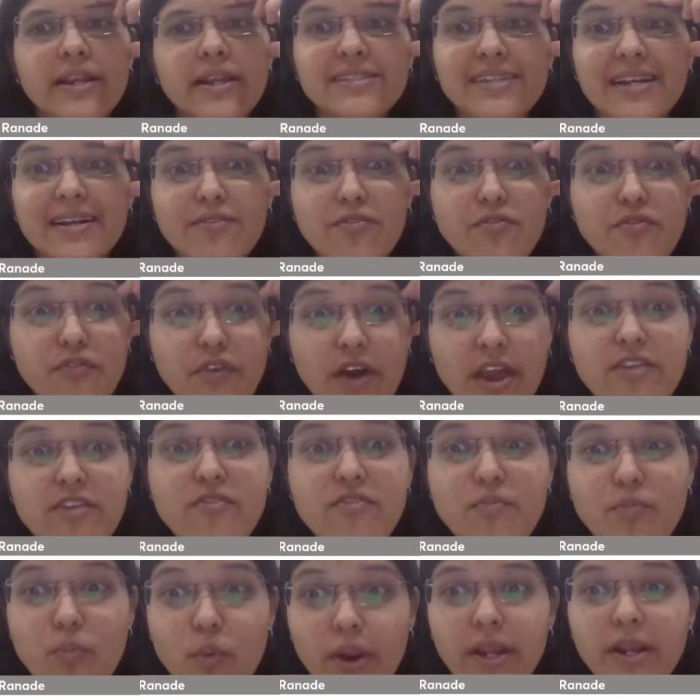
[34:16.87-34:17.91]
It's at
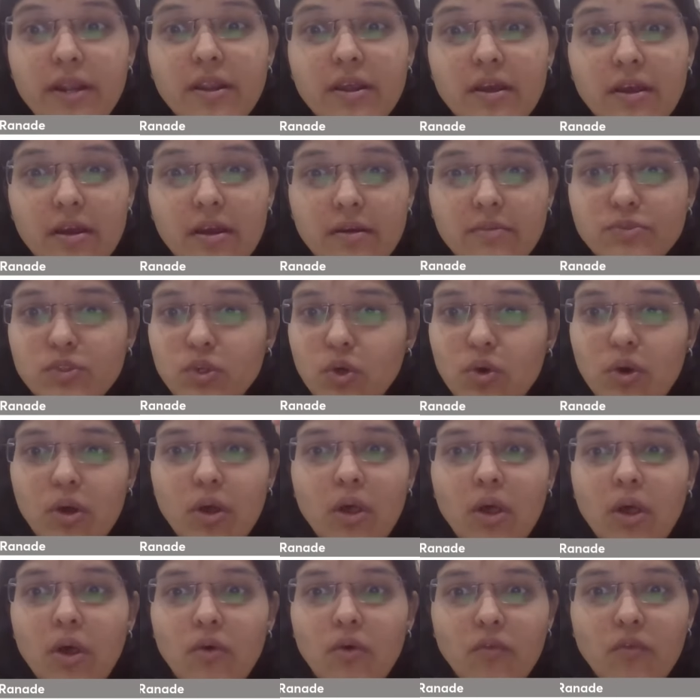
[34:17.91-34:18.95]
5.25
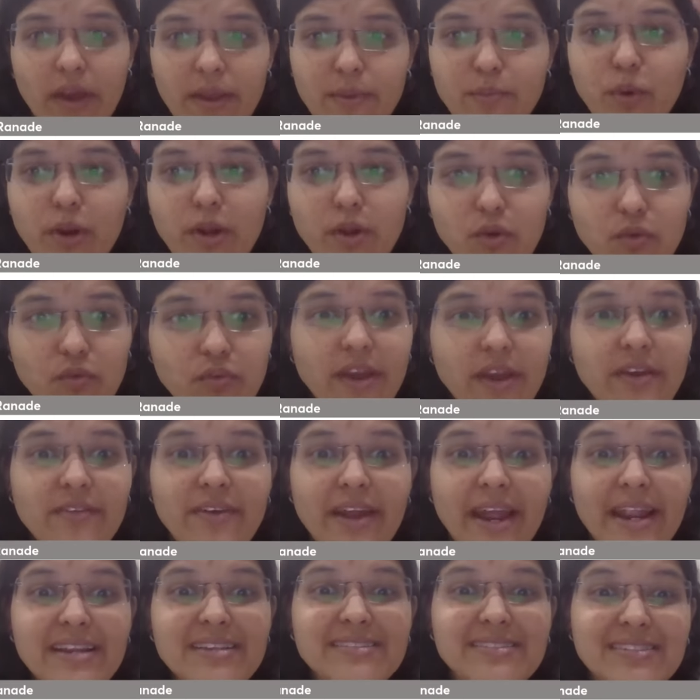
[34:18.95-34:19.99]

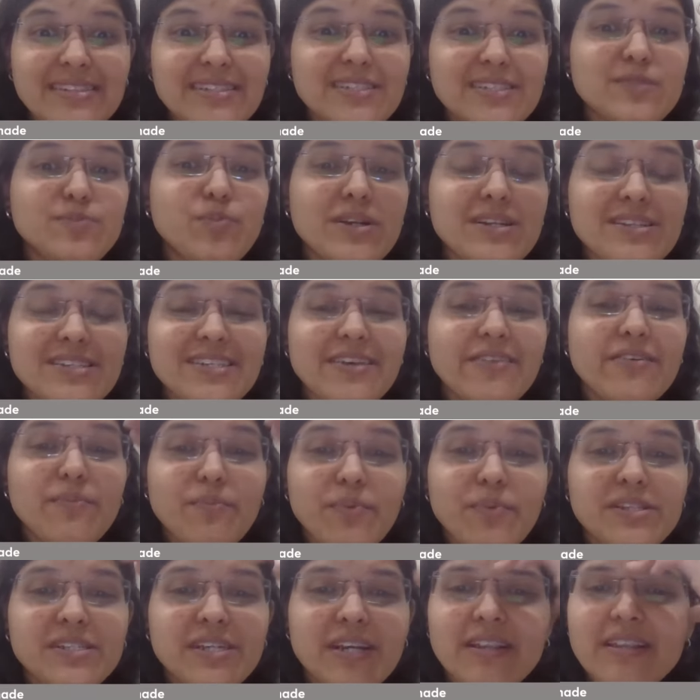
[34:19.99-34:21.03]
and
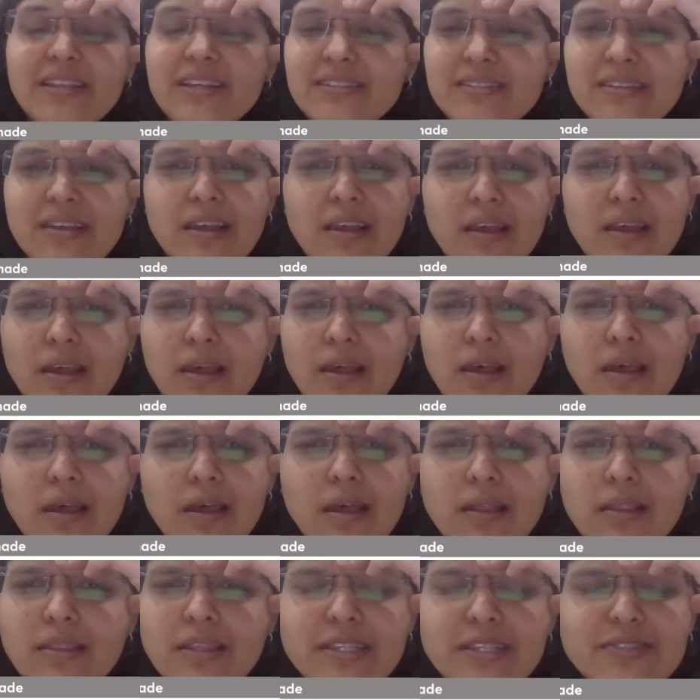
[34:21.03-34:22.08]
6.7%.
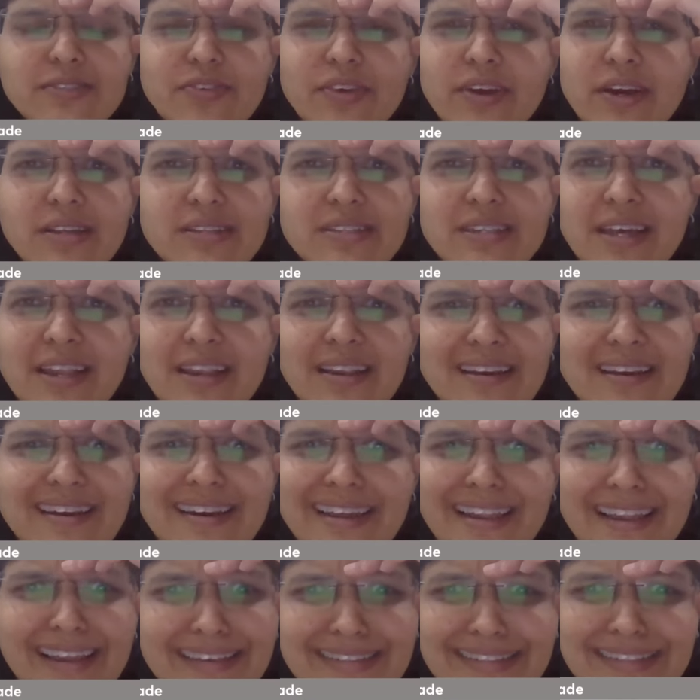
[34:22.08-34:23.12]
These figures are
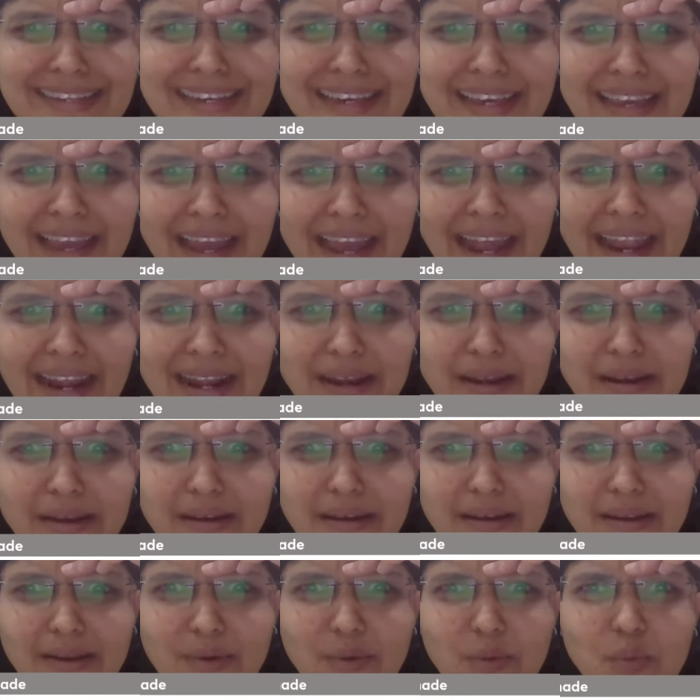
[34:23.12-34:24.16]
crazy. And
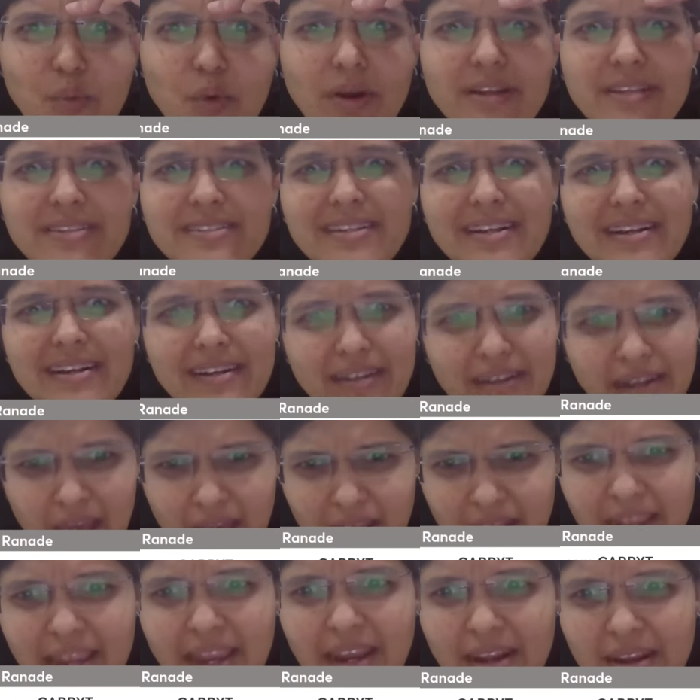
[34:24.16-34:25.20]
what is the
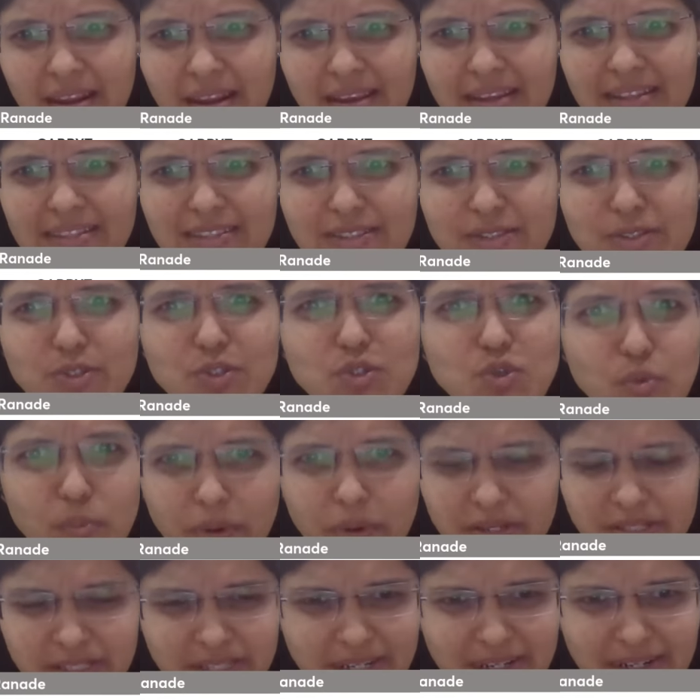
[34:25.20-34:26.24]
target? It's
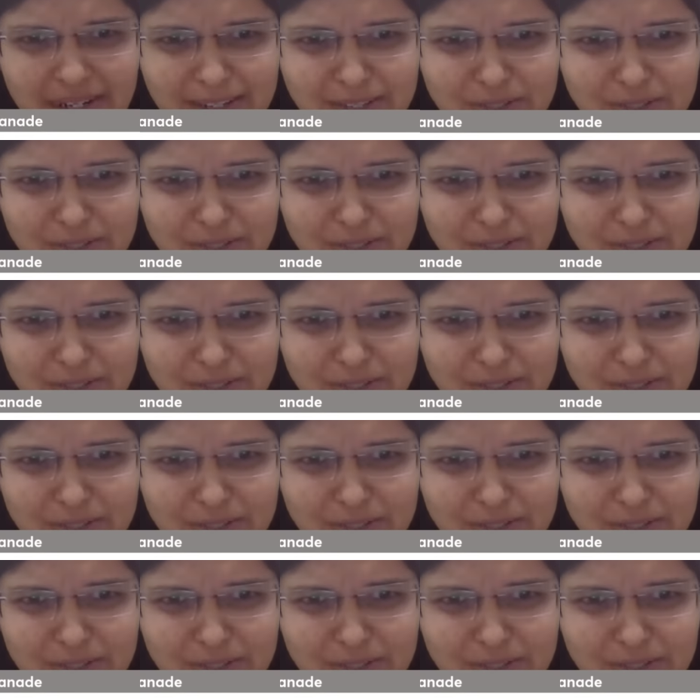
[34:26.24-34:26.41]
2%.